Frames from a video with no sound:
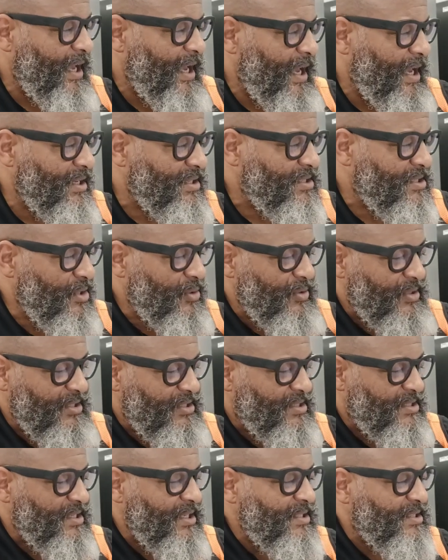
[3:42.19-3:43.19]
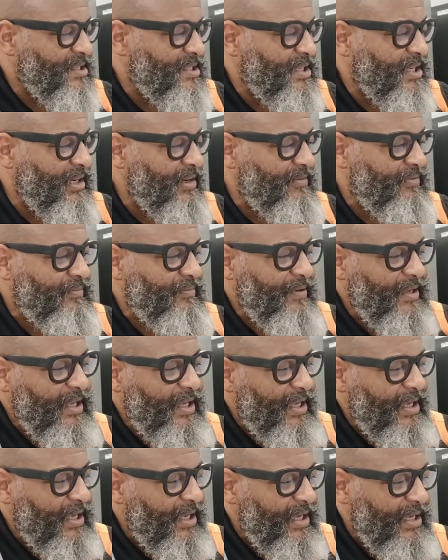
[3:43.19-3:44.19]
And so the C stuff
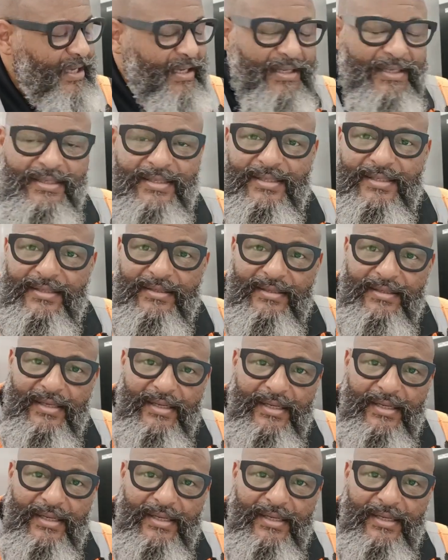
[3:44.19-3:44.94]
is